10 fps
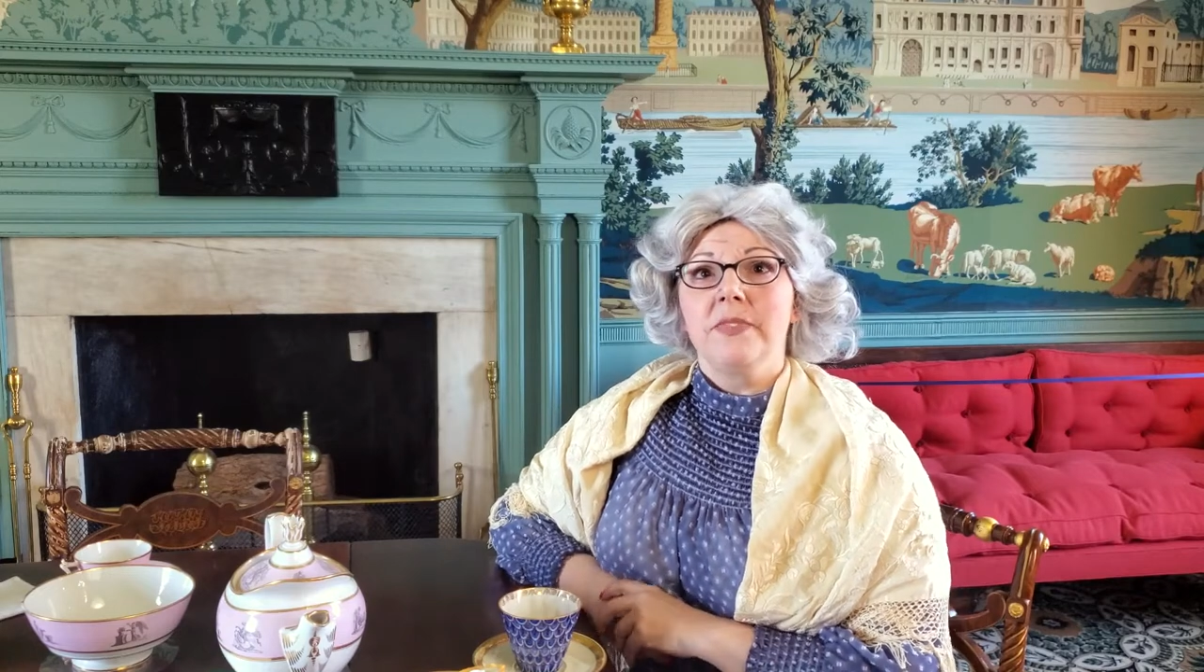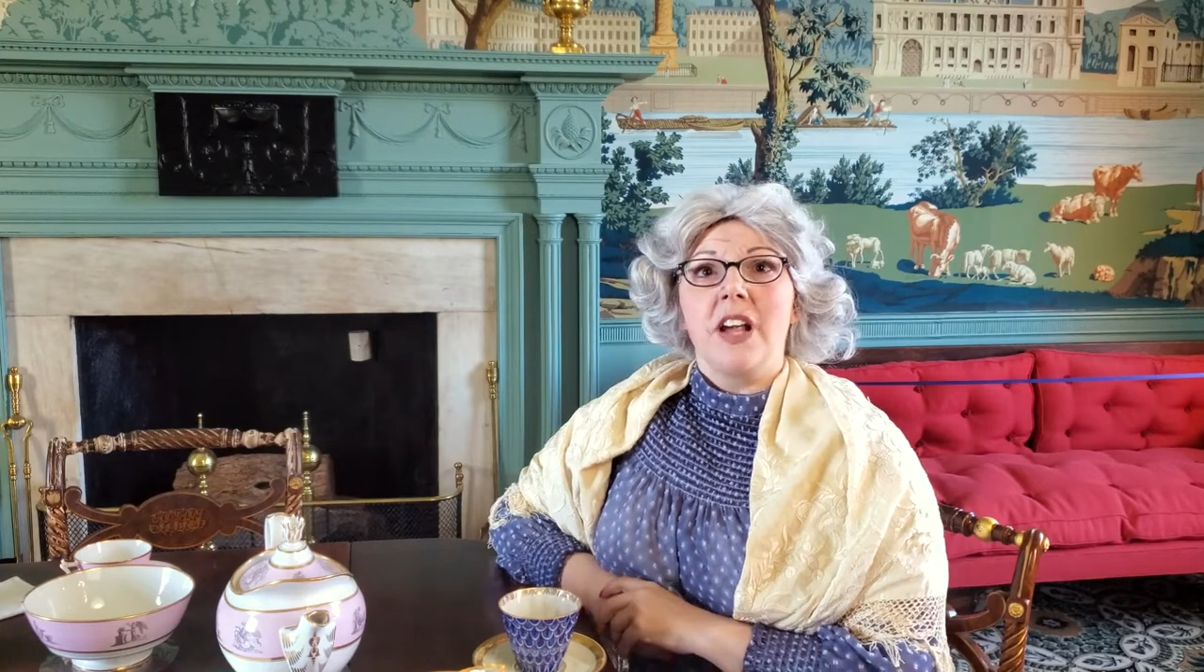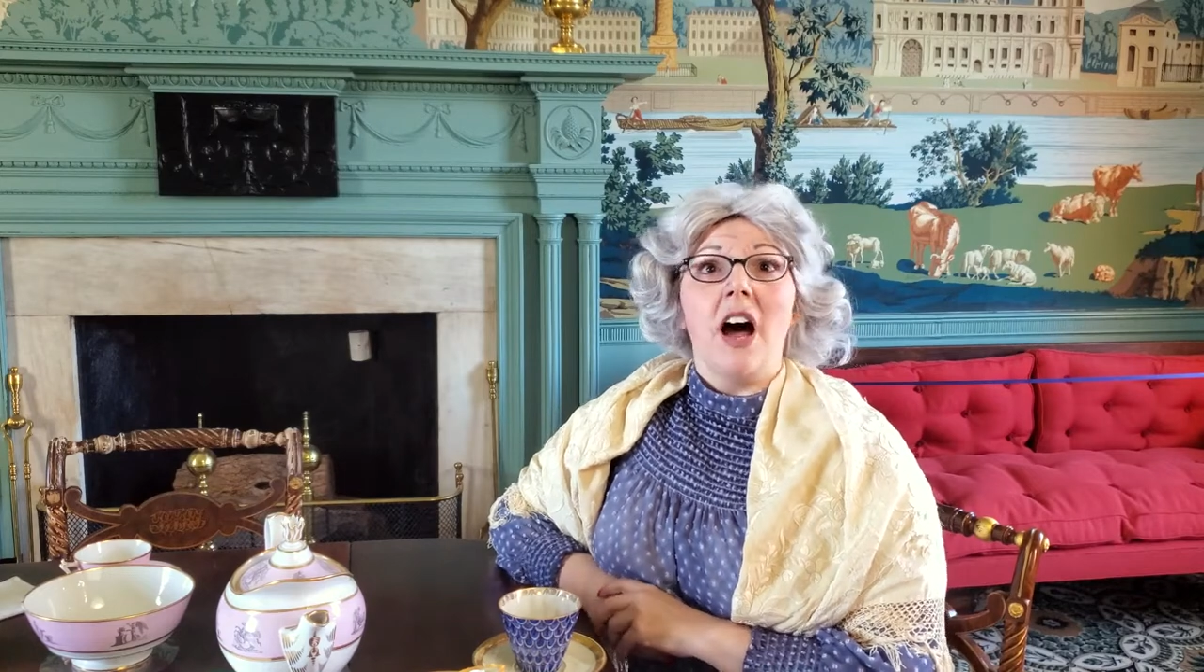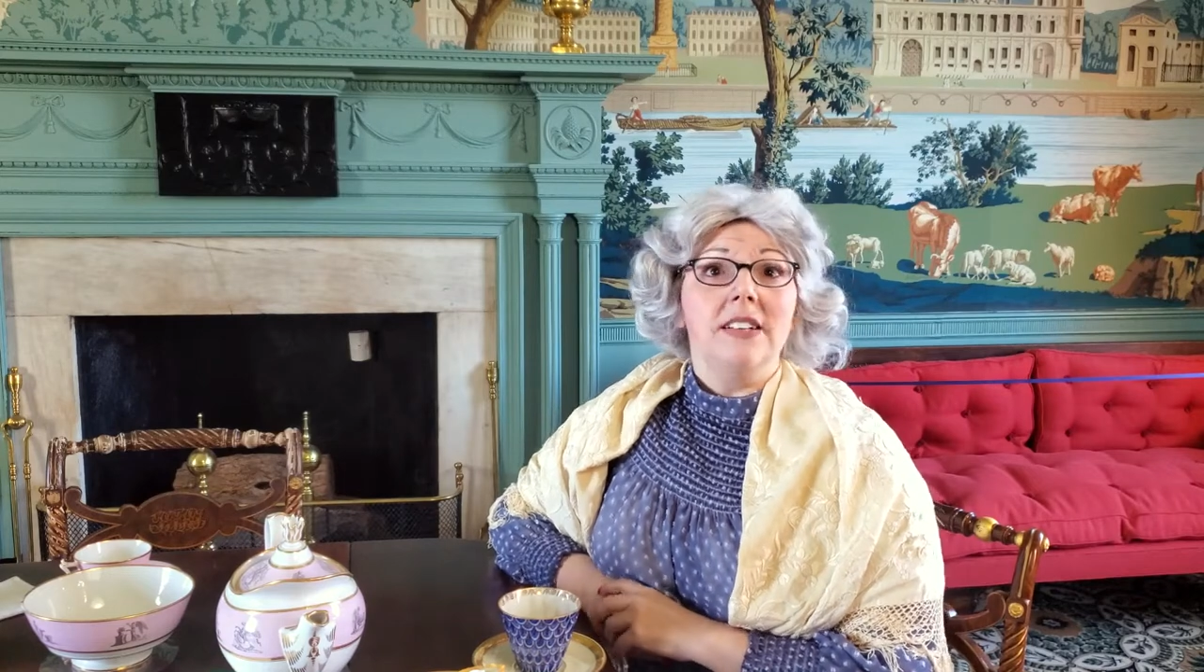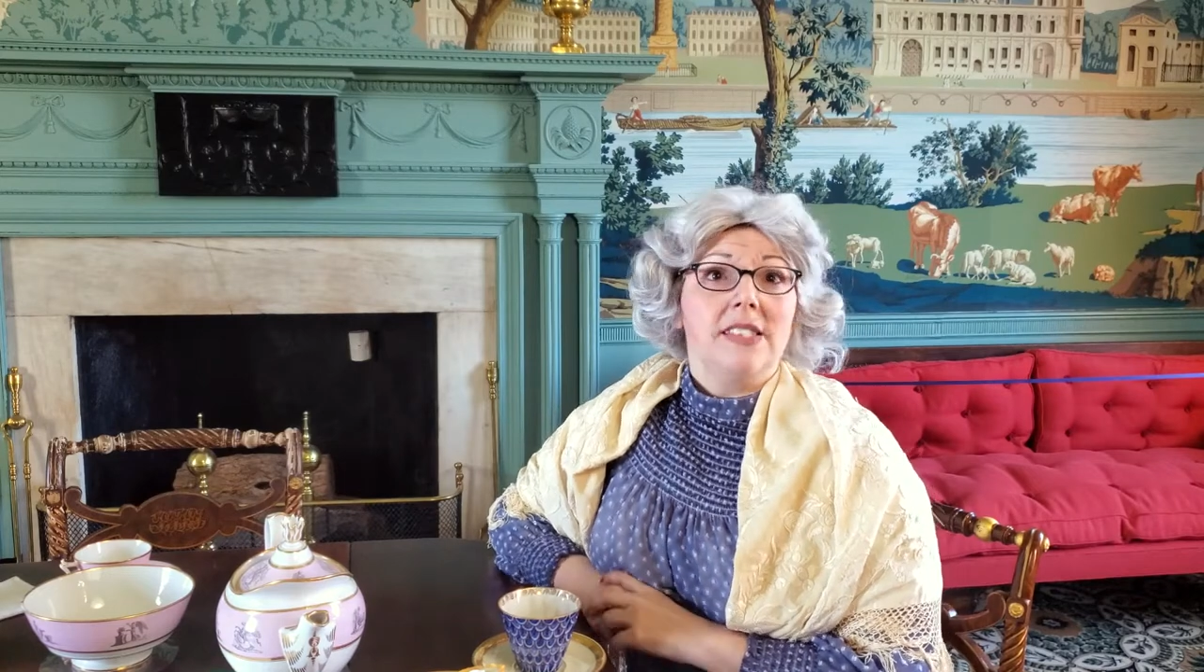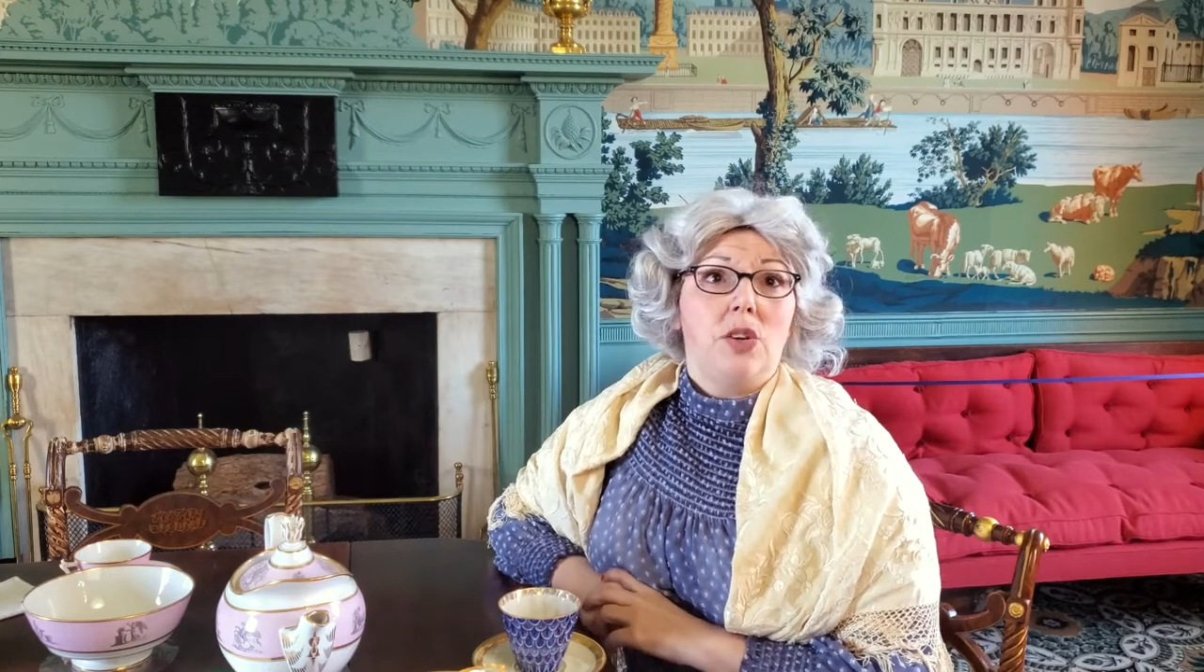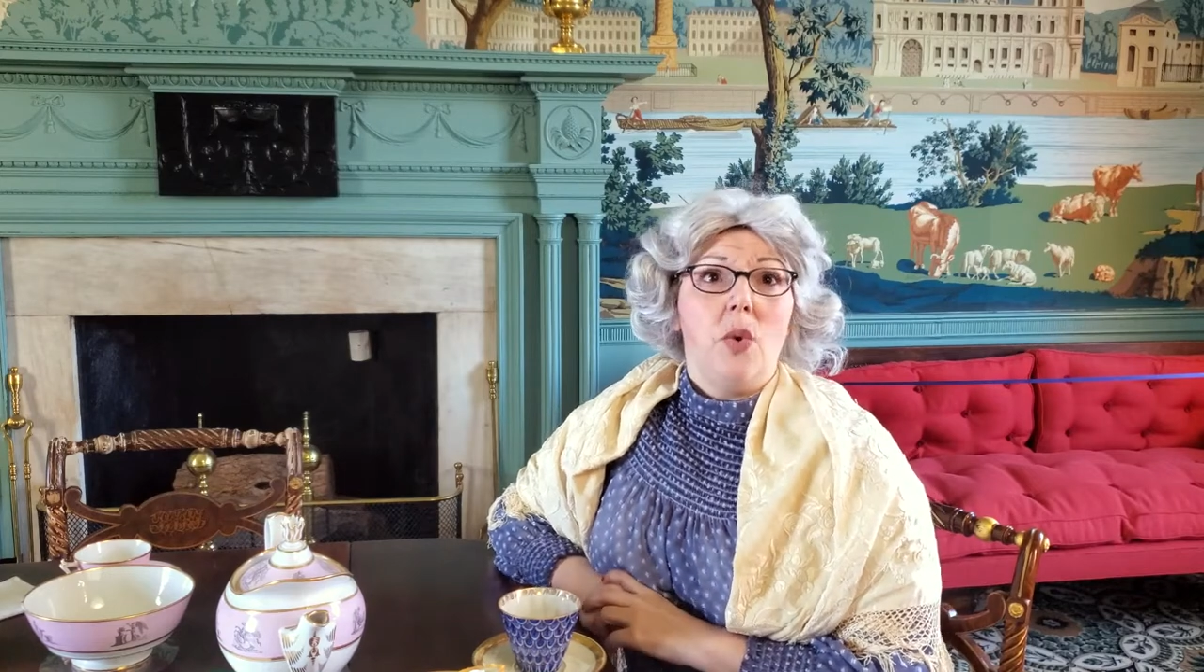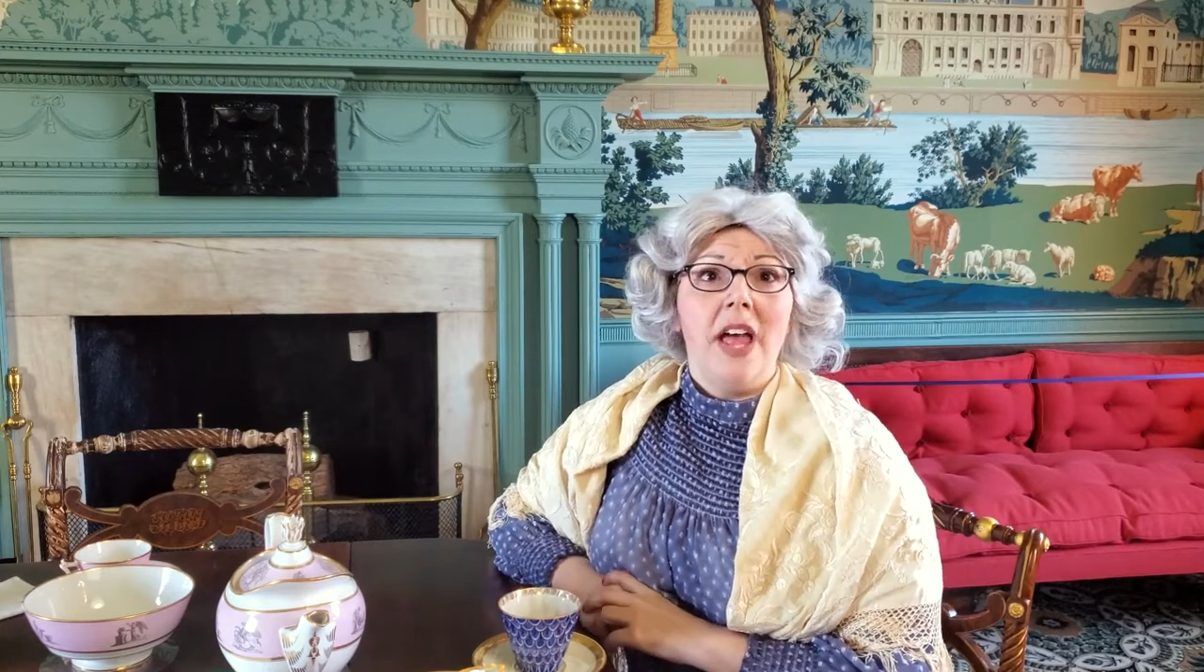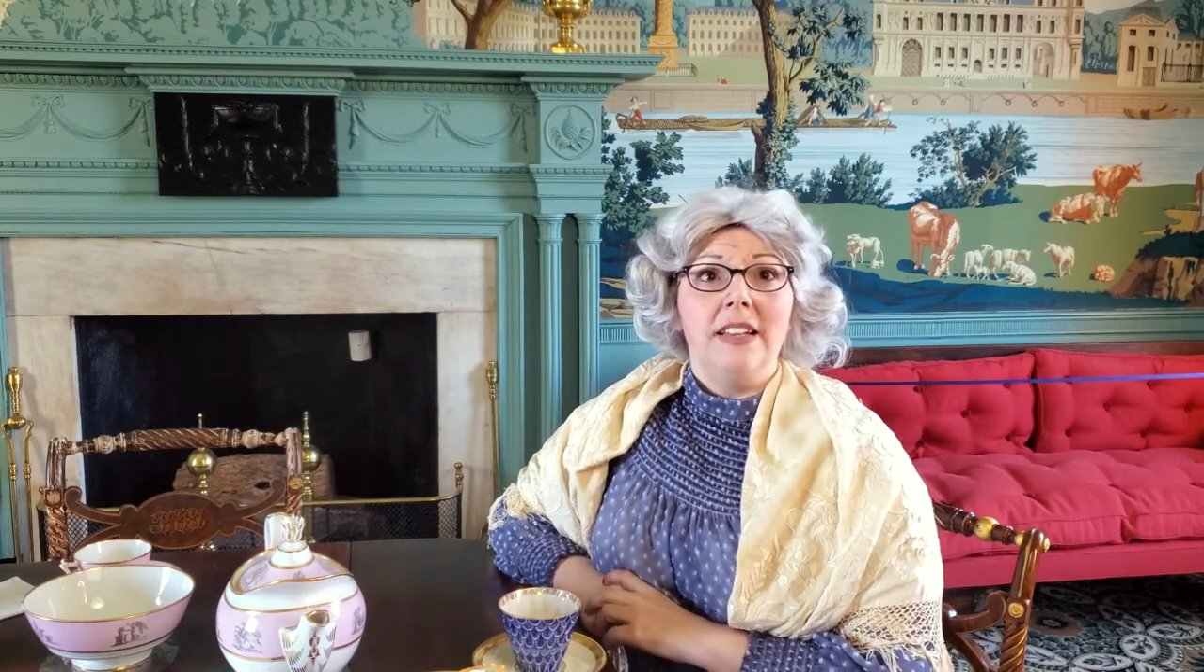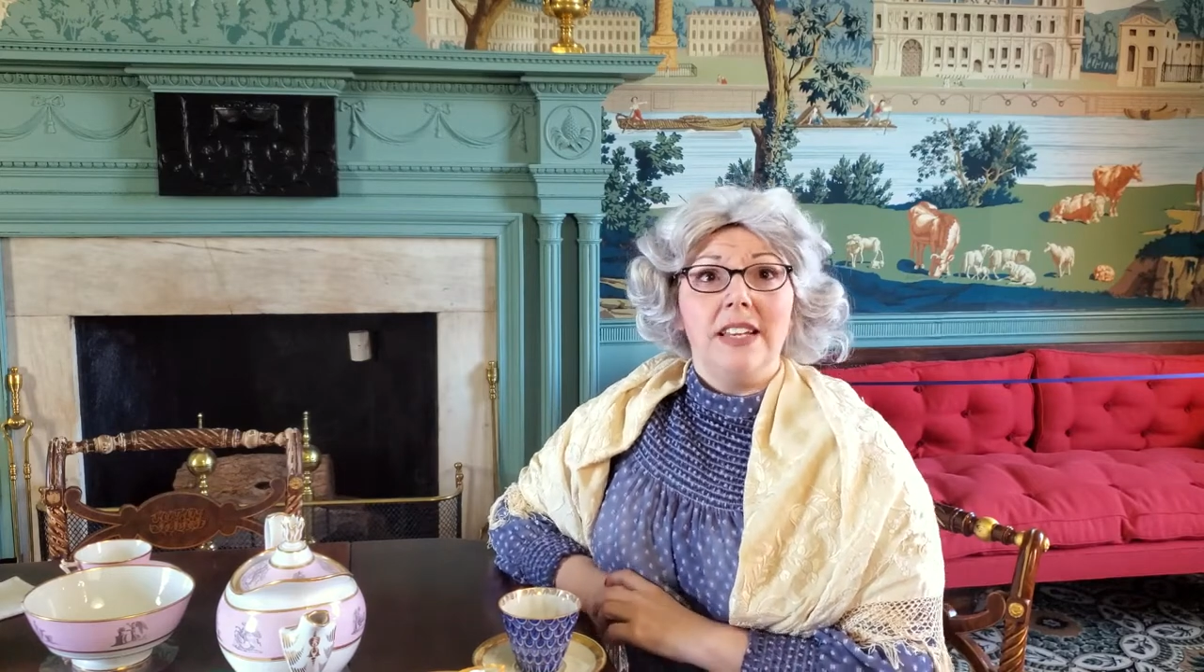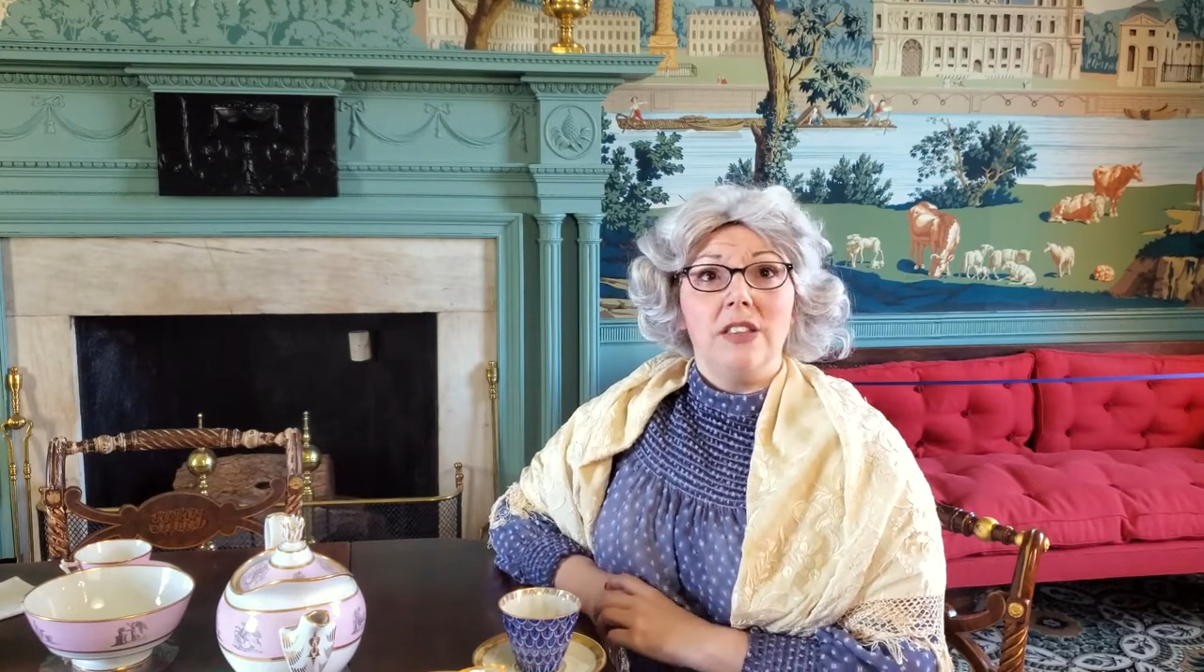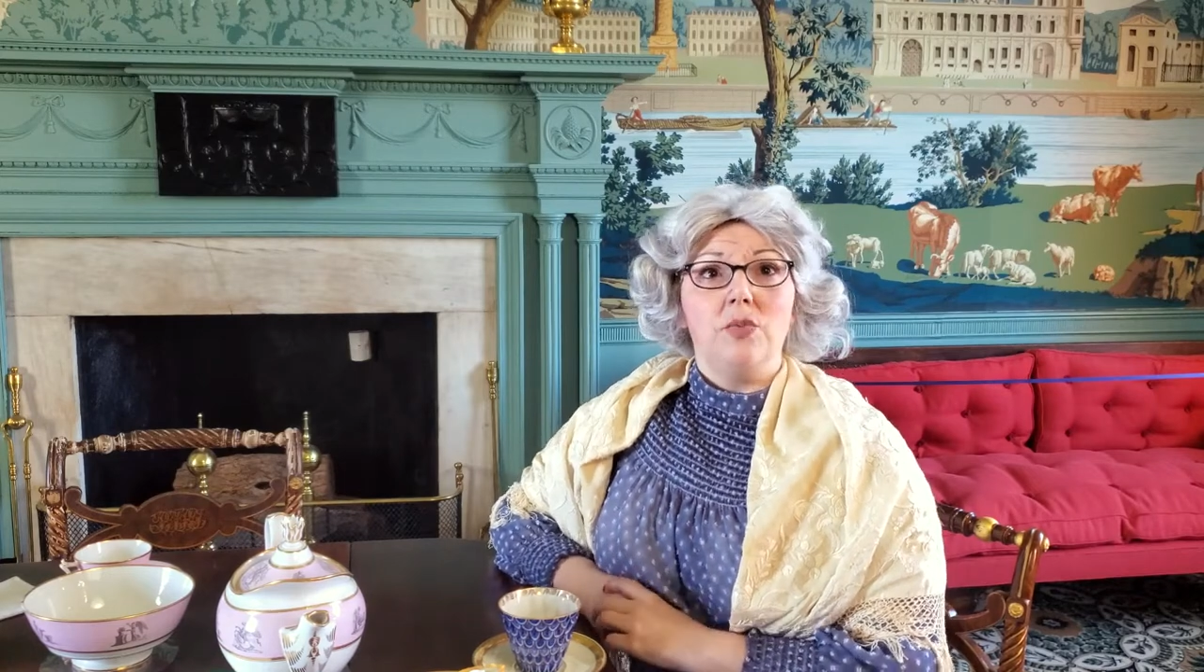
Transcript: consequently,